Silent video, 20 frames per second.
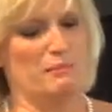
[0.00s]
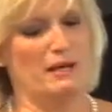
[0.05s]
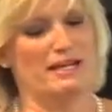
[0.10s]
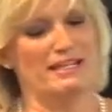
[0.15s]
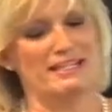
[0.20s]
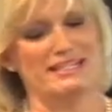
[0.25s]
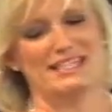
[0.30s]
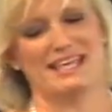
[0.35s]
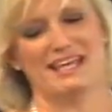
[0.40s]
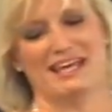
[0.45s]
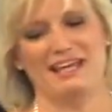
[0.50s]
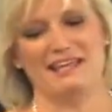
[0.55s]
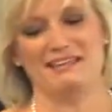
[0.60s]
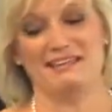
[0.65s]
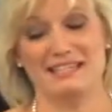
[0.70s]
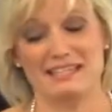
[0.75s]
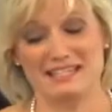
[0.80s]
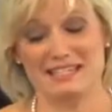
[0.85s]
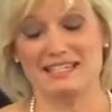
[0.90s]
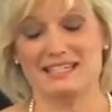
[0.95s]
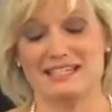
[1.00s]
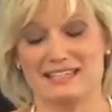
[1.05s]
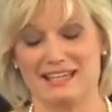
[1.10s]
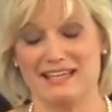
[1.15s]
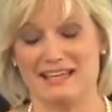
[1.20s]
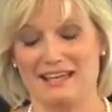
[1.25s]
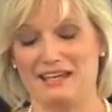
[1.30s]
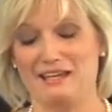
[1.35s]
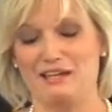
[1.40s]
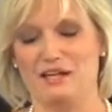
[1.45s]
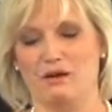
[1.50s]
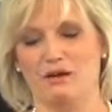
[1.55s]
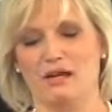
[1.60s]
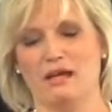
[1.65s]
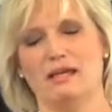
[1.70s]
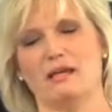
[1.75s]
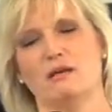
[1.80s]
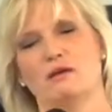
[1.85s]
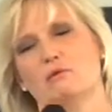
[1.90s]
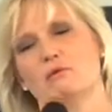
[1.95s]
But this is, you know, and
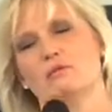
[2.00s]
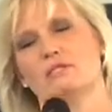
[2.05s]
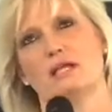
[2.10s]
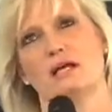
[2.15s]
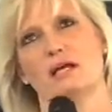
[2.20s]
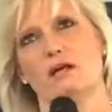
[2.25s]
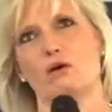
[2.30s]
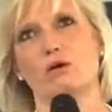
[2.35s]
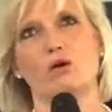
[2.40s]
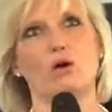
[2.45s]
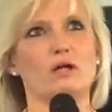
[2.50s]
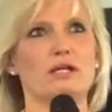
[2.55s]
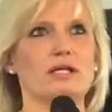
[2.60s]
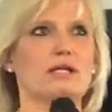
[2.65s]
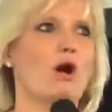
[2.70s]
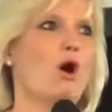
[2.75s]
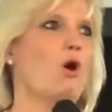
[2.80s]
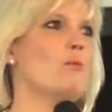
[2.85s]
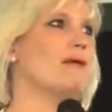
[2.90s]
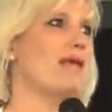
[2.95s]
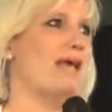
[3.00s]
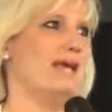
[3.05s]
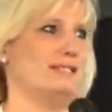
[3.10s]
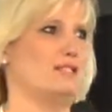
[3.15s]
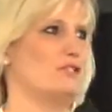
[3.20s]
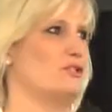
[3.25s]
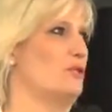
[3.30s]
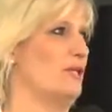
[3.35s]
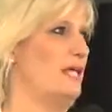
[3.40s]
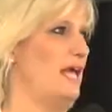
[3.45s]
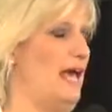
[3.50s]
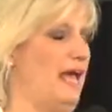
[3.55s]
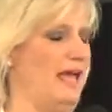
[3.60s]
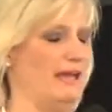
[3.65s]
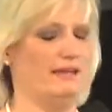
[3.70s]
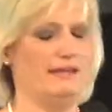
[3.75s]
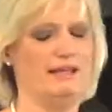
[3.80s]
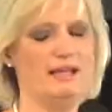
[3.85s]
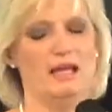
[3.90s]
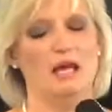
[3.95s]
I was like, oh God, it can't be Esther
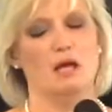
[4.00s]
again.